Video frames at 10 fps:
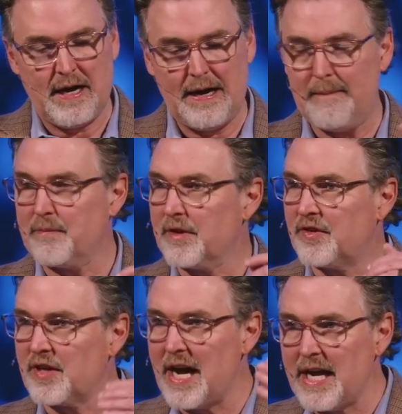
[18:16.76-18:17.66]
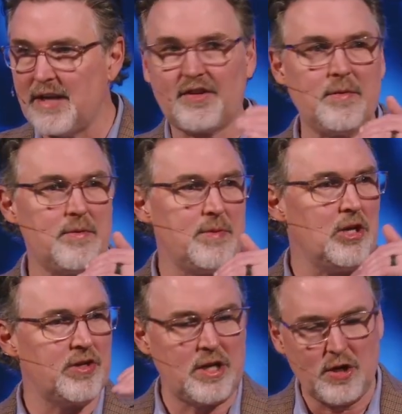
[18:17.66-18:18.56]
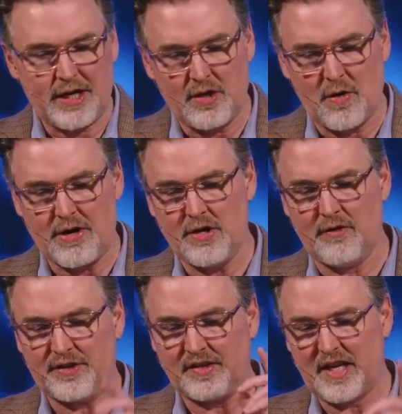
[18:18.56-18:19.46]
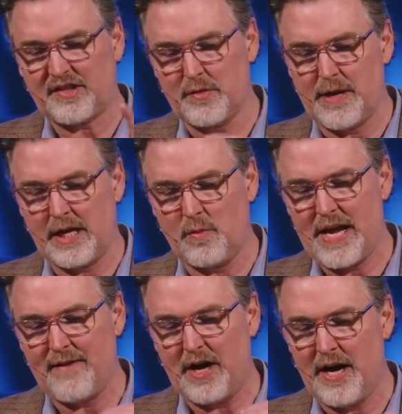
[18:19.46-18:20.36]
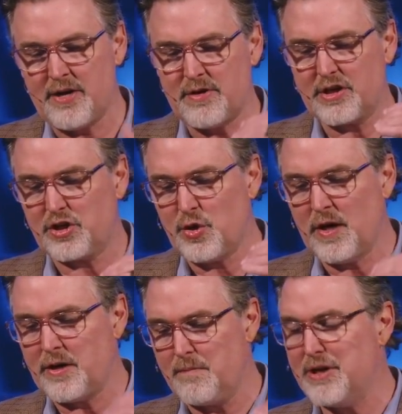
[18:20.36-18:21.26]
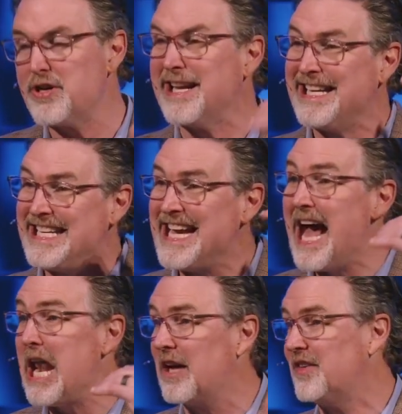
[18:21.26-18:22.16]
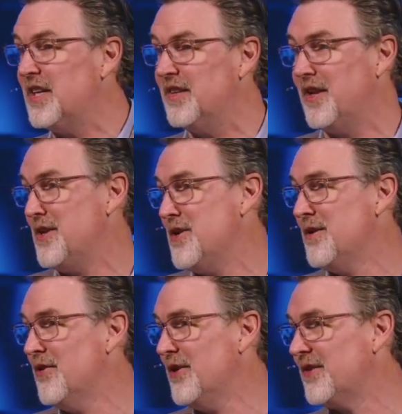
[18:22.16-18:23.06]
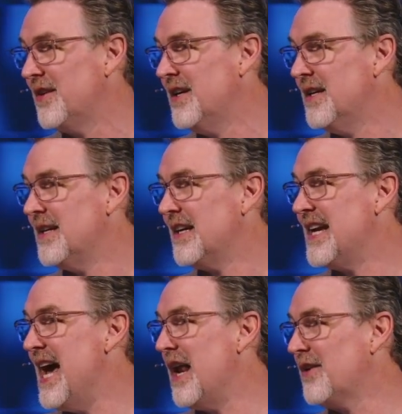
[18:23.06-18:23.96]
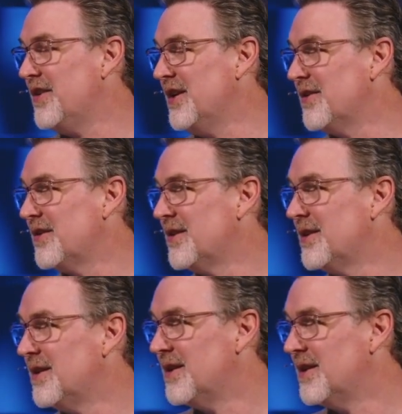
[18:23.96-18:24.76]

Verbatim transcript: um, science, and the ability to look into our universe. It's estimated we have 100 to 200 billion galaxies in the universe. Galaxies.